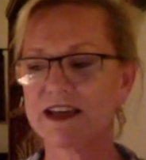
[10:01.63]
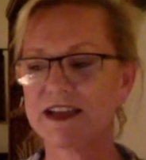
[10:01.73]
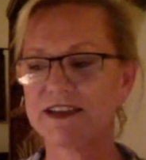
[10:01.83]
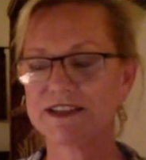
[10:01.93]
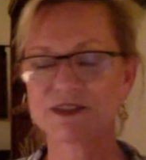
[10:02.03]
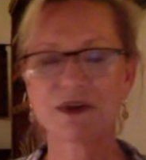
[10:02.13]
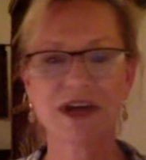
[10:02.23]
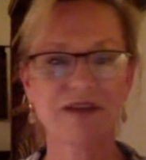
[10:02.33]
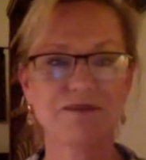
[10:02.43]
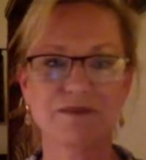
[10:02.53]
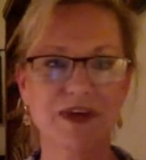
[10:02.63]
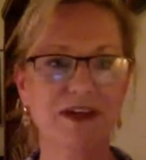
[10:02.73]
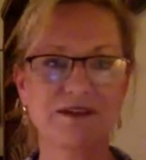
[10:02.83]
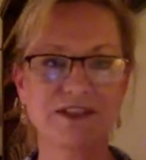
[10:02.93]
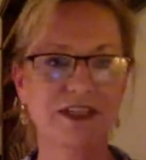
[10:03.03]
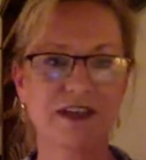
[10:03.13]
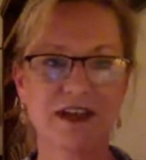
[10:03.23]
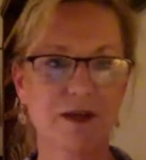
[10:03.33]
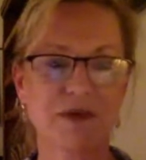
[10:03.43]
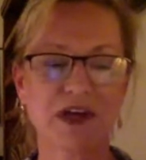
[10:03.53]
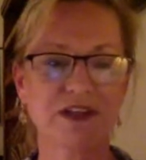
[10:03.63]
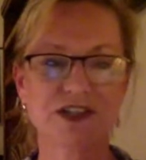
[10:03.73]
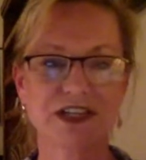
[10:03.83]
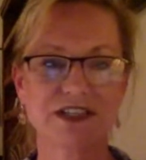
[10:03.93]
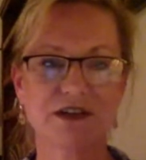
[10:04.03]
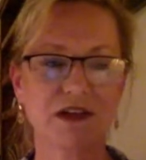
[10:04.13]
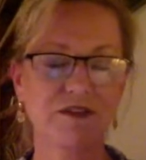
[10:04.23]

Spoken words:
And so I apologized to